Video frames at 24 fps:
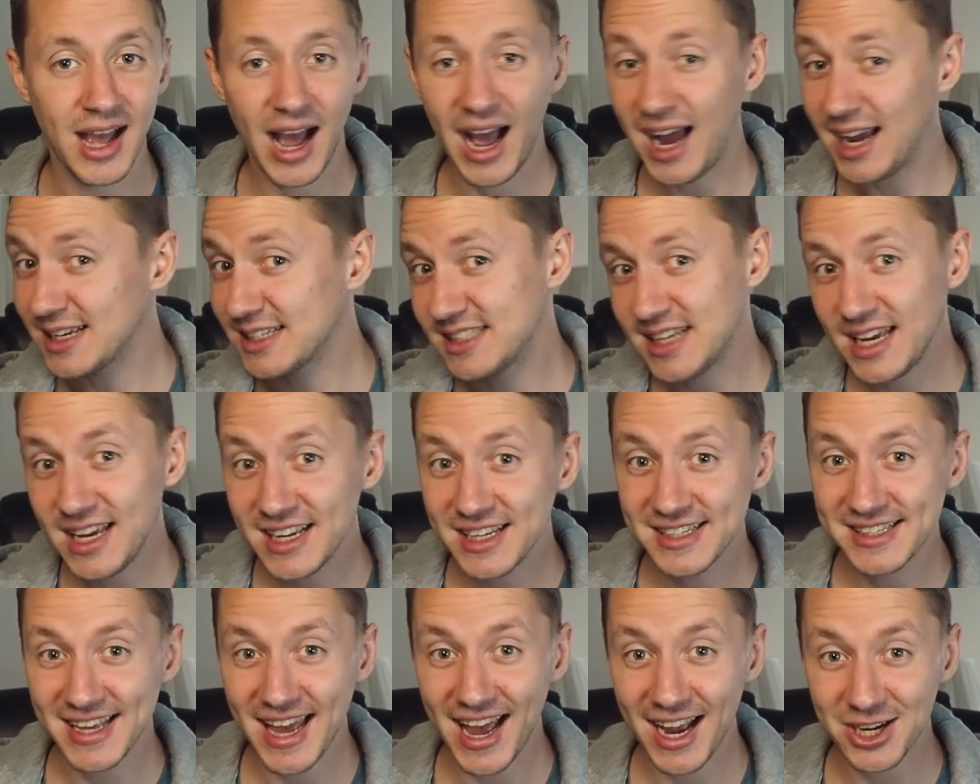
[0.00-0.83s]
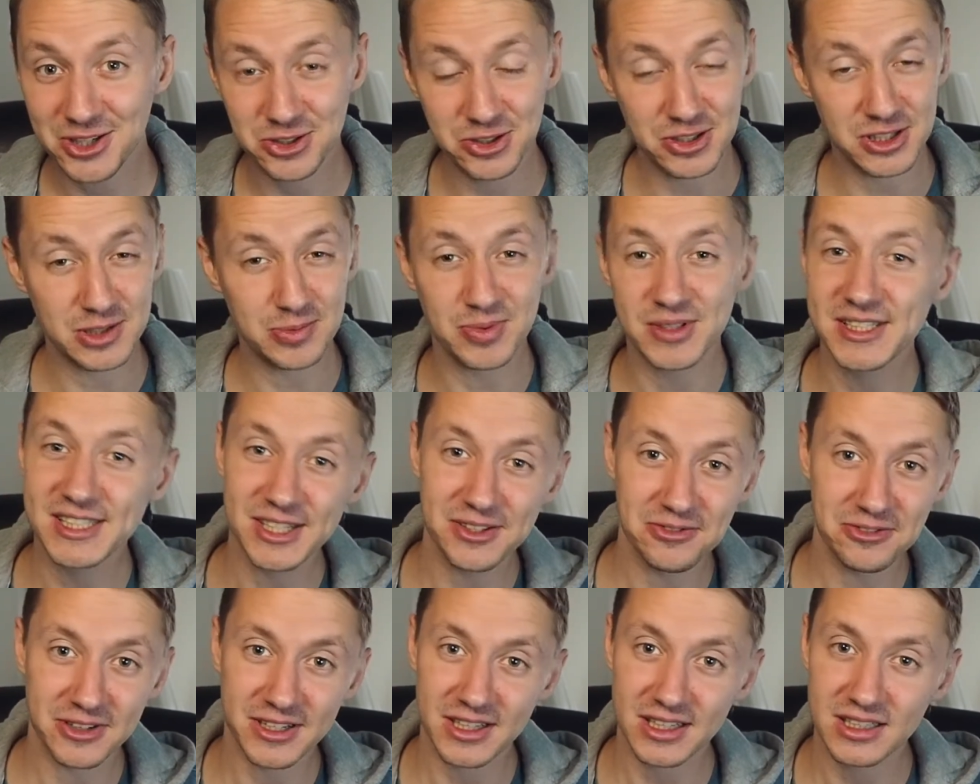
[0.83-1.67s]
Isaiah is actually
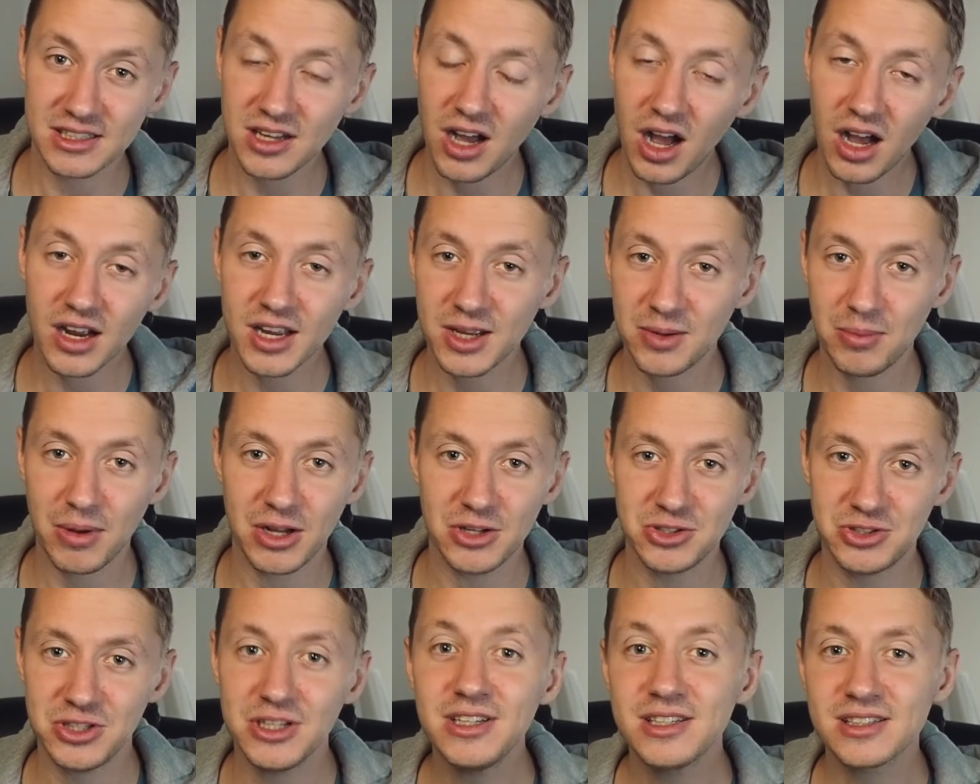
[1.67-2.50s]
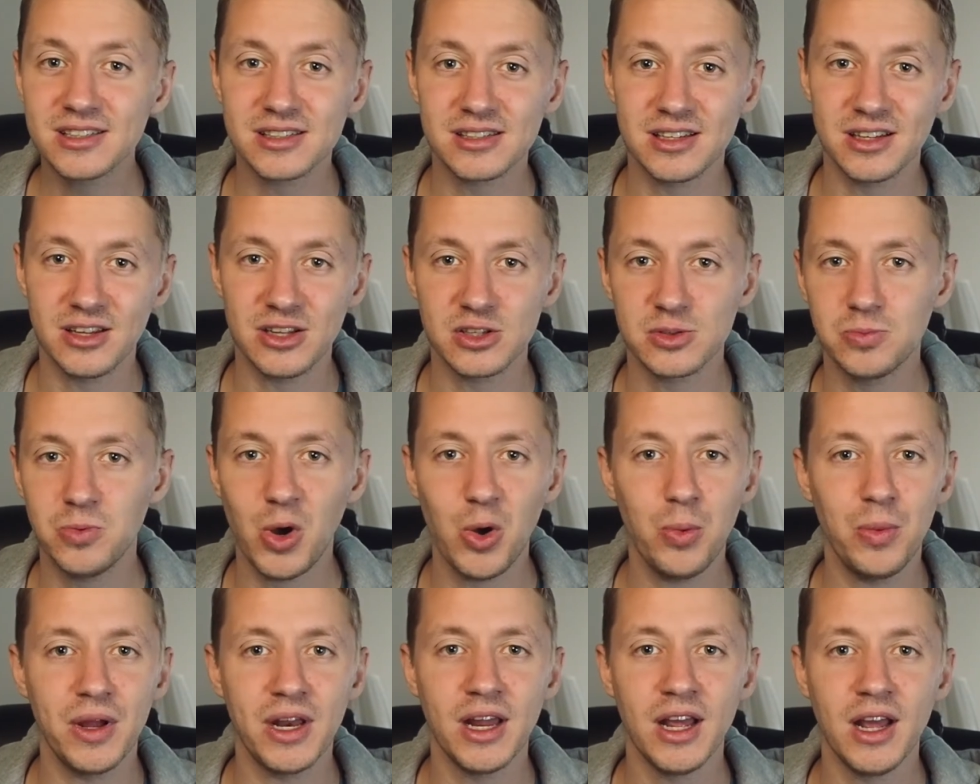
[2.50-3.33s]
specifically talking about Jesus in this
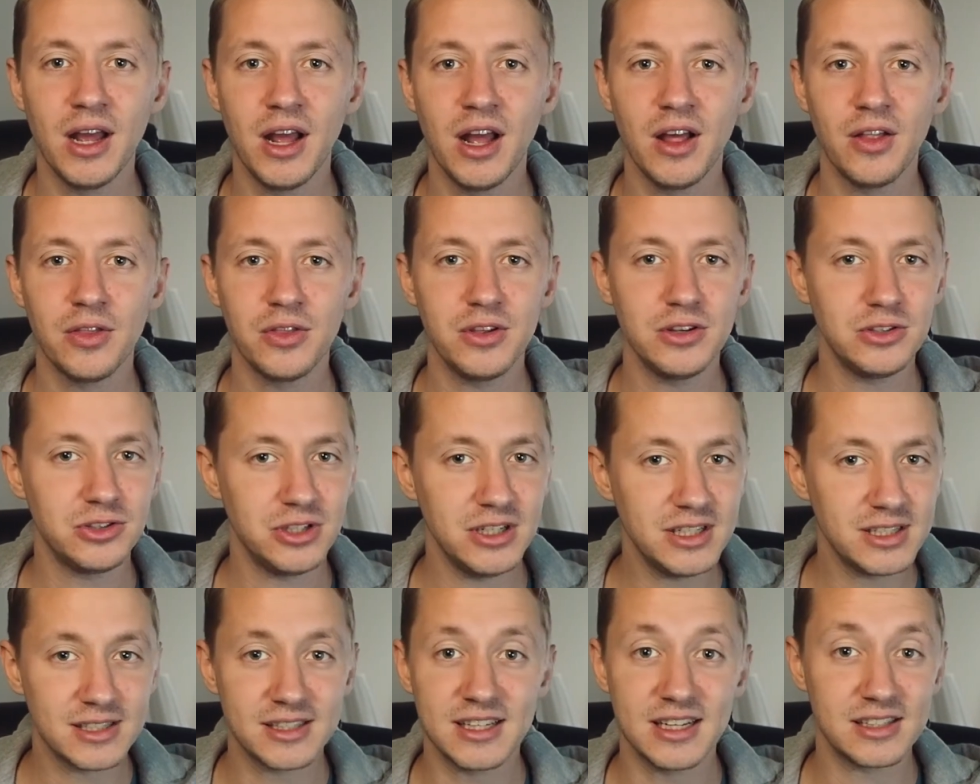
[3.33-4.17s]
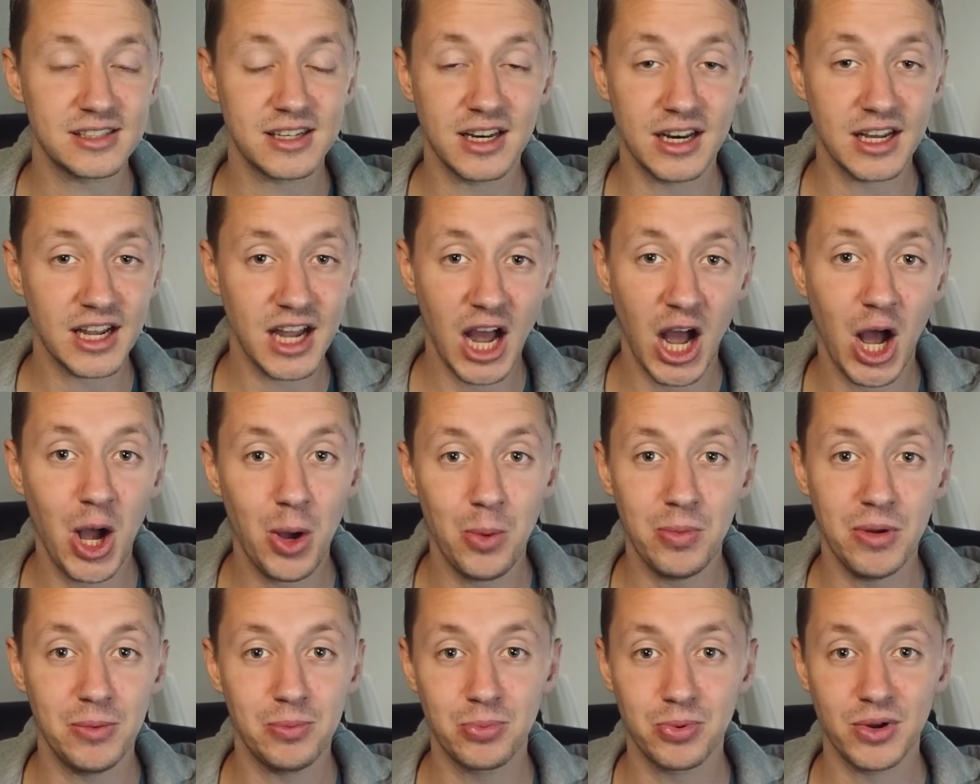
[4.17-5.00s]
moment, the Jesus that's going to
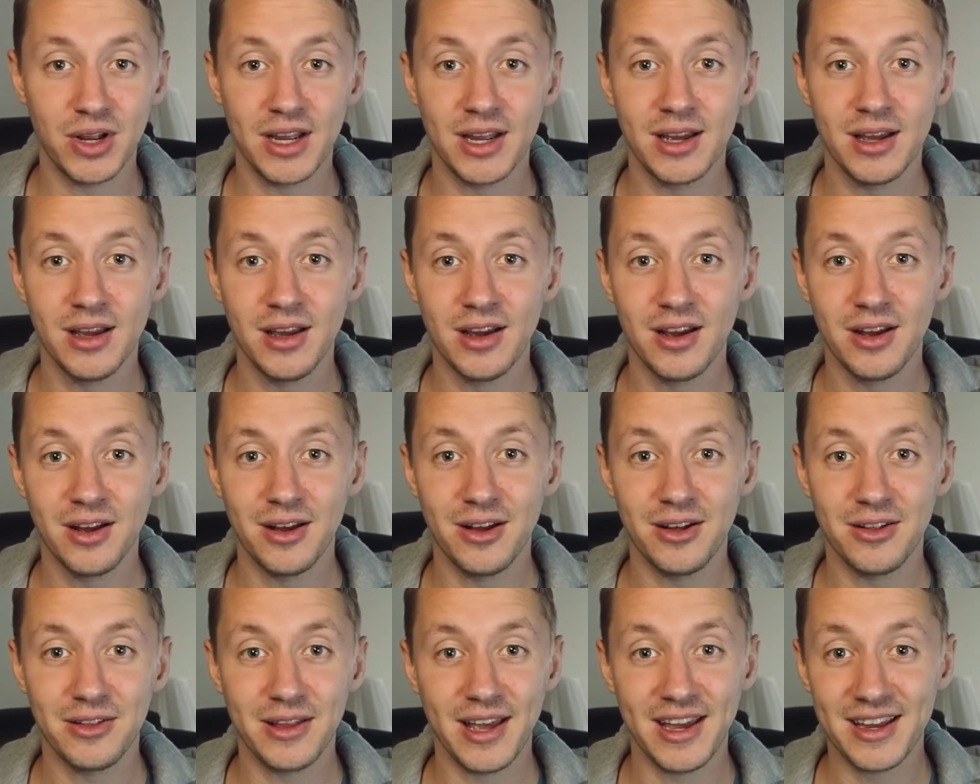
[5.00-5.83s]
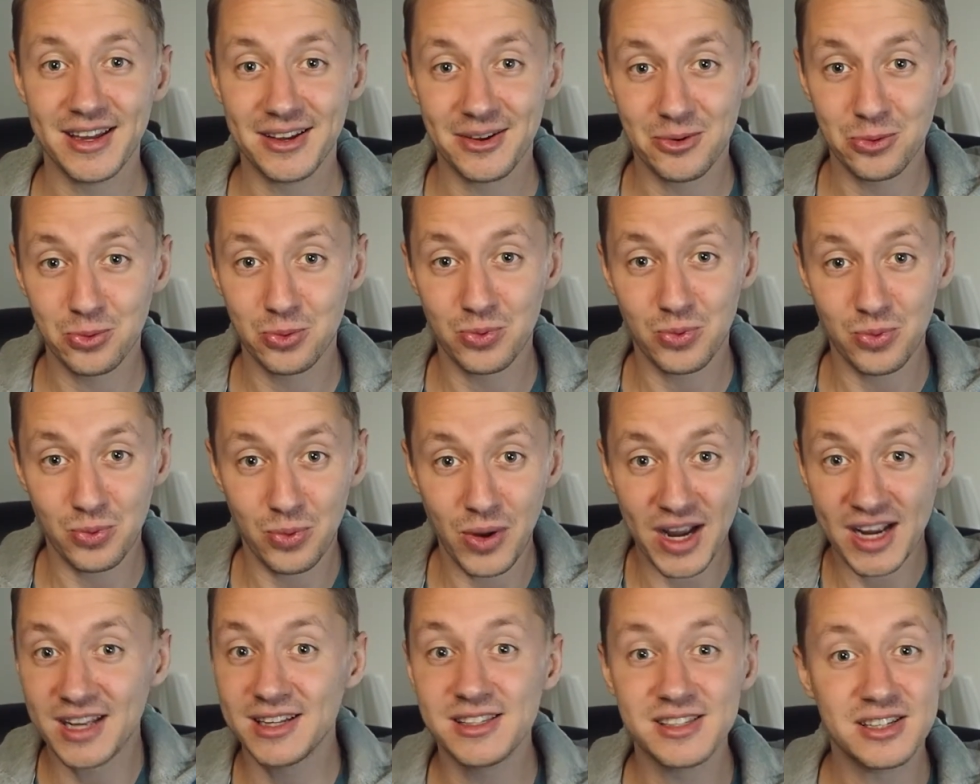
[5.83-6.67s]
come and bring like
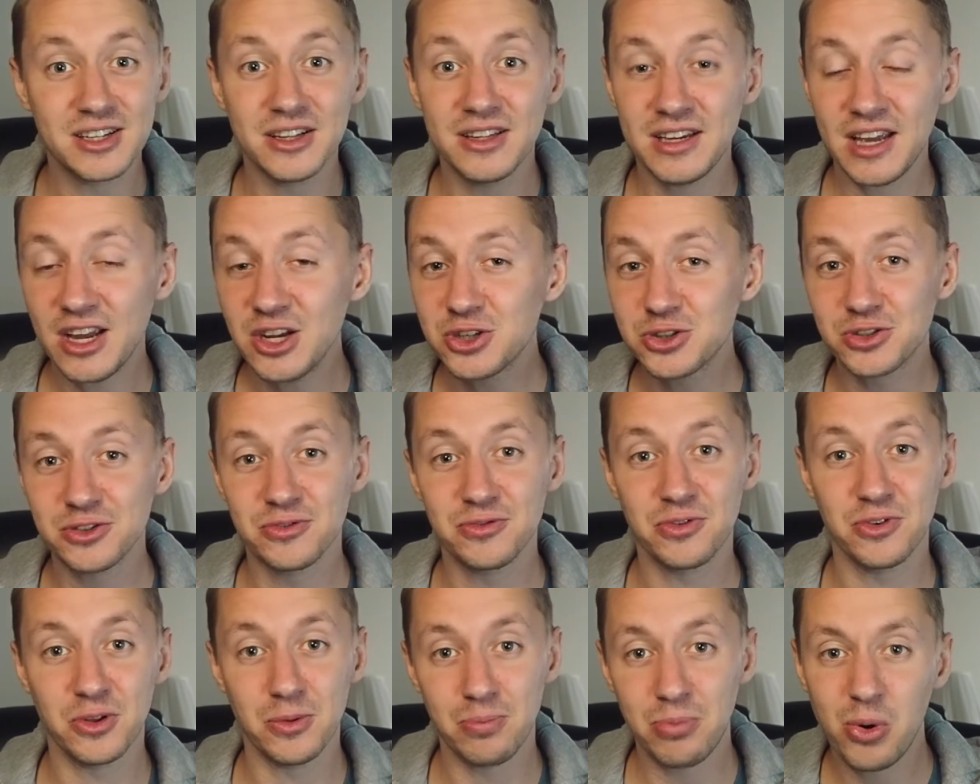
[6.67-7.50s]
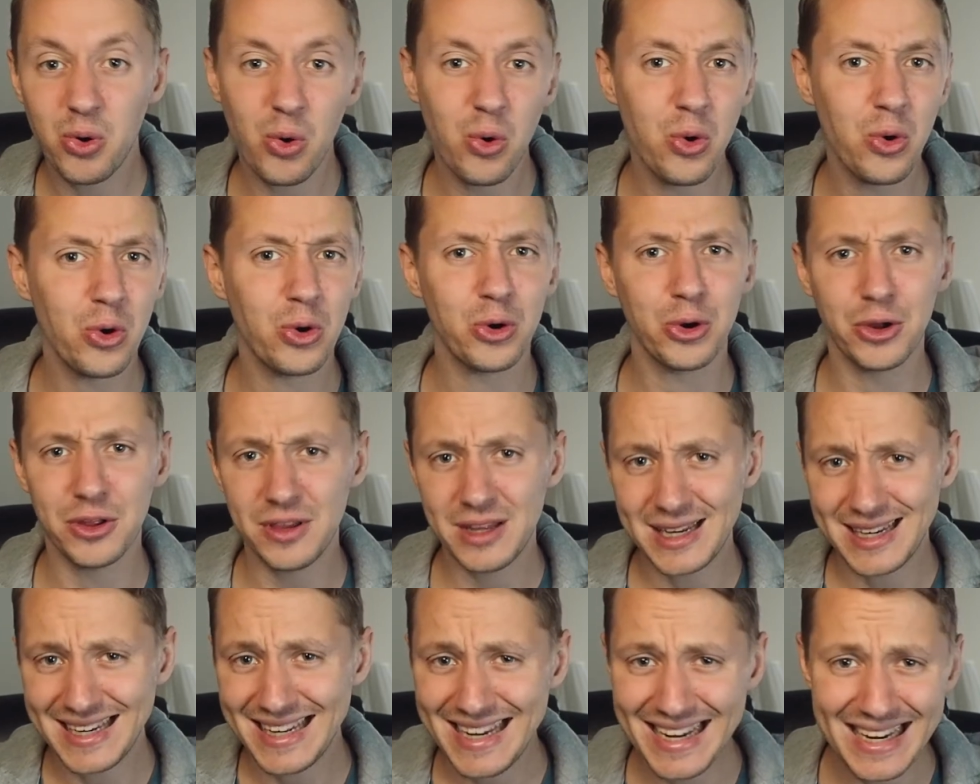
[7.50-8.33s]
reconciliation for the poor and
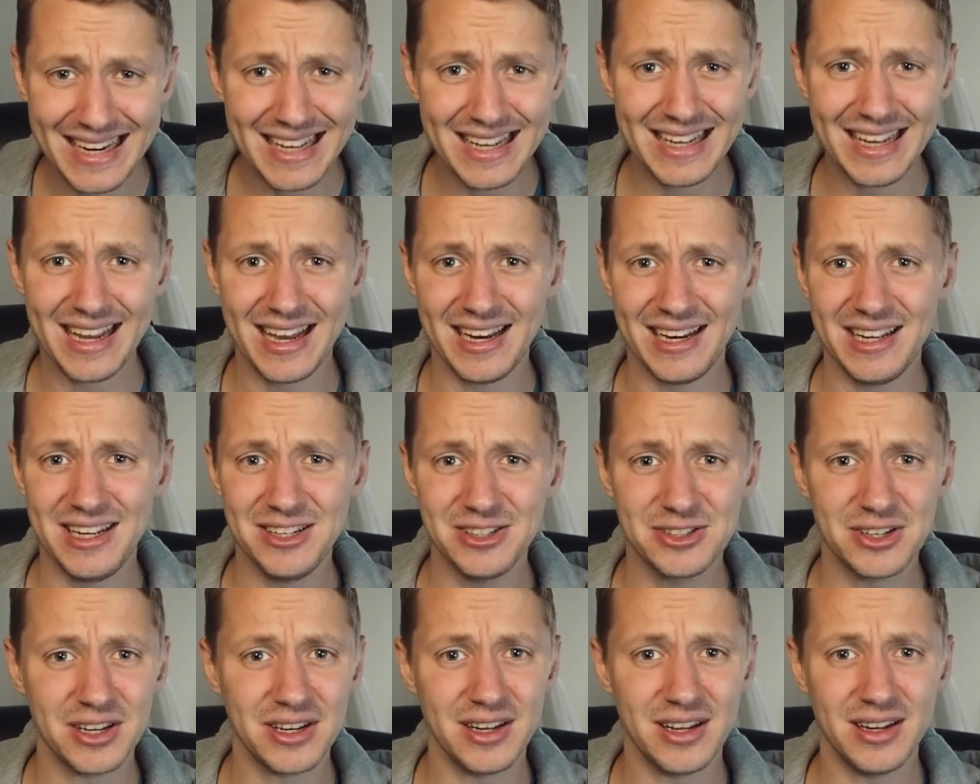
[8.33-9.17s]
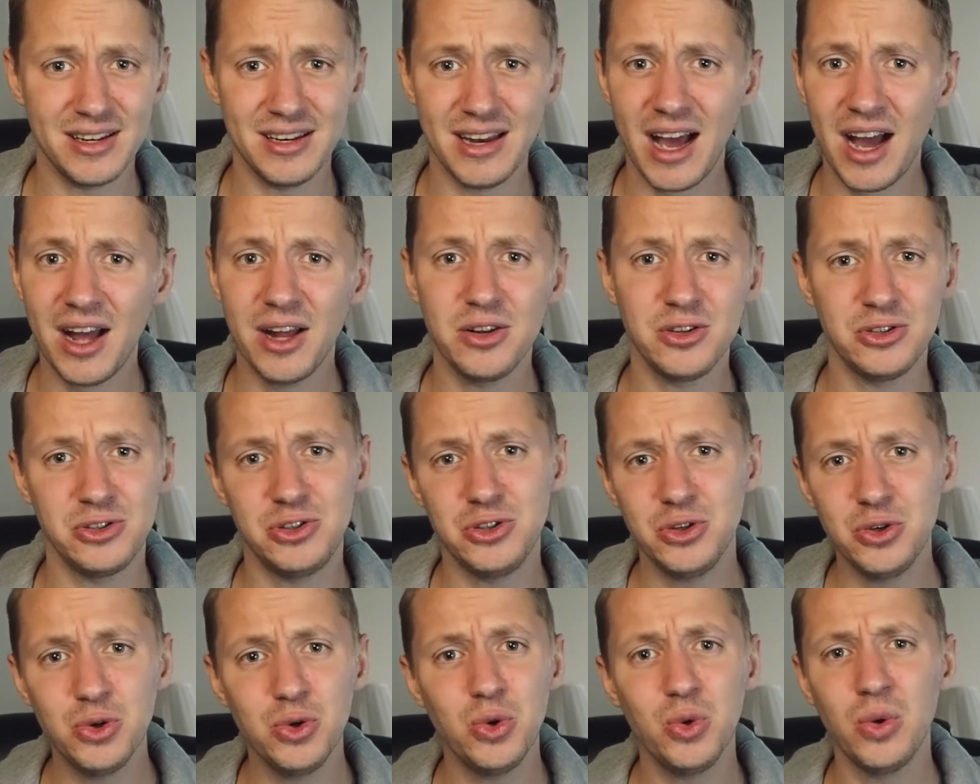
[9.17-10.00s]
the needy, and he's going to not
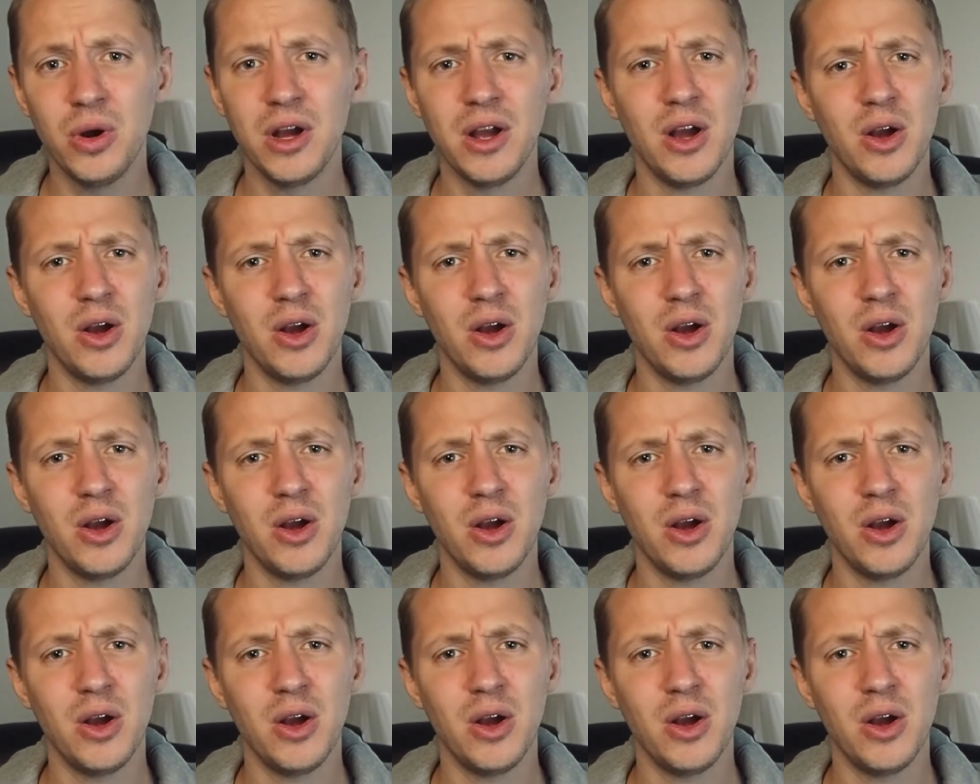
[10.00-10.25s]
do